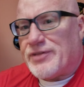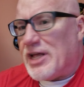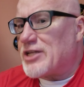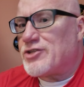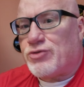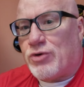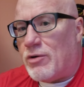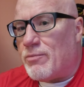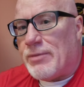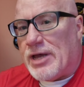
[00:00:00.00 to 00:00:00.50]

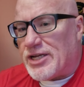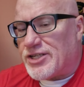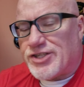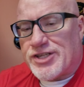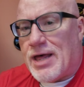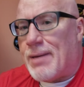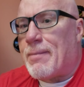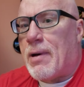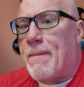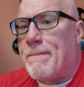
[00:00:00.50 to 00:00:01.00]
That's what makes
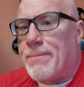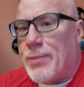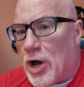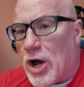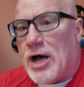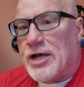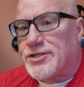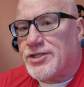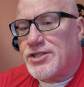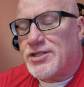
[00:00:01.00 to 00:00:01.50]
them a
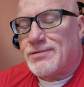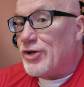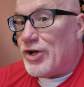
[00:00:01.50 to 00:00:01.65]
boss.